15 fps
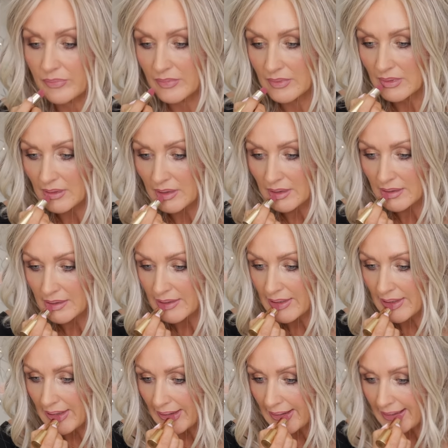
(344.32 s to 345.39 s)

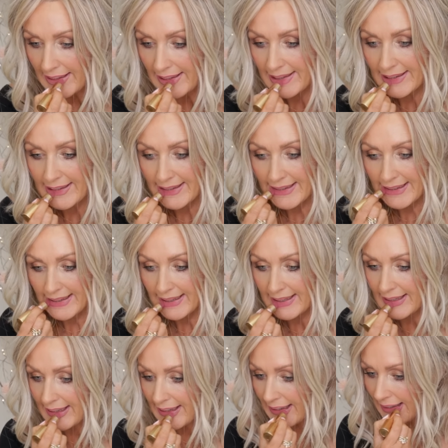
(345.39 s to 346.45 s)

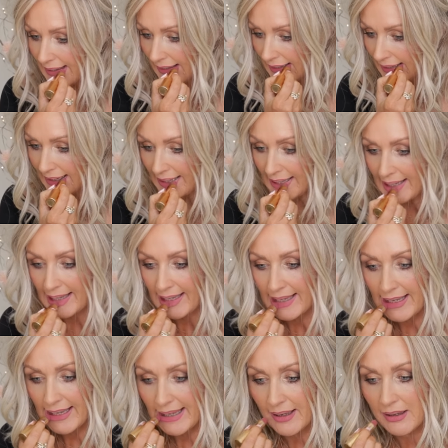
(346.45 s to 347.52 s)

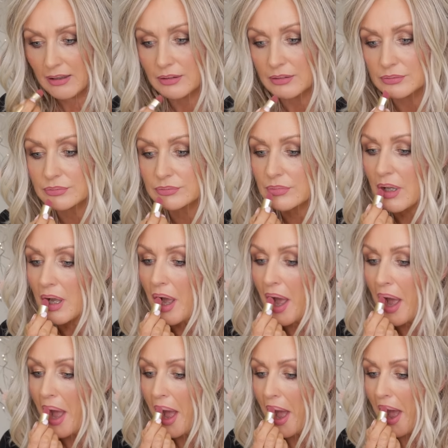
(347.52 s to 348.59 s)

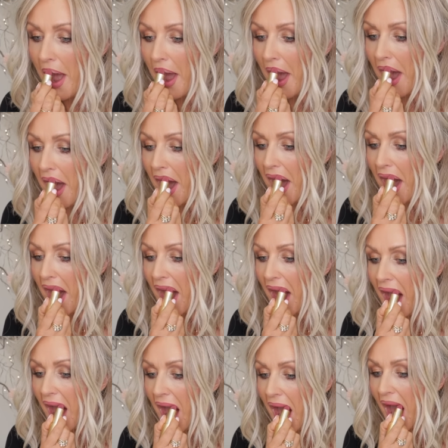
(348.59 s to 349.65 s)

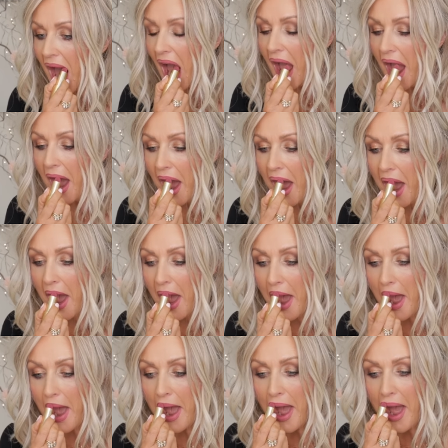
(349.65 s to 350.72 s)

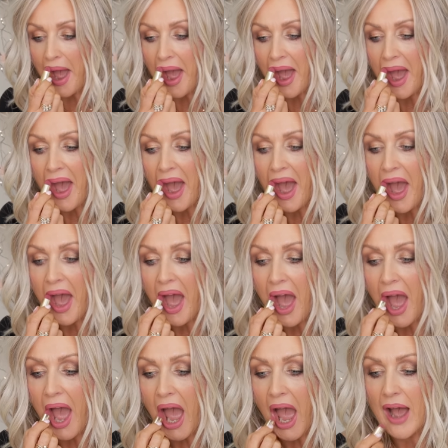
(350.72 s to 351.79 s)

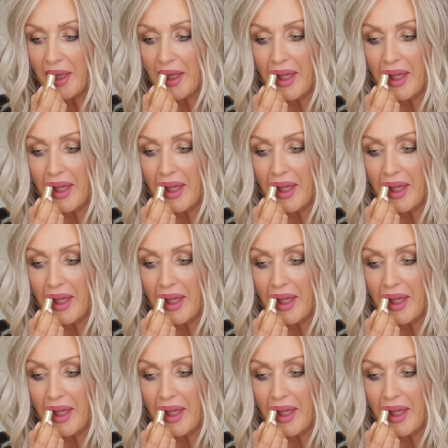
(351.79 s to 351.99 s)
(silence)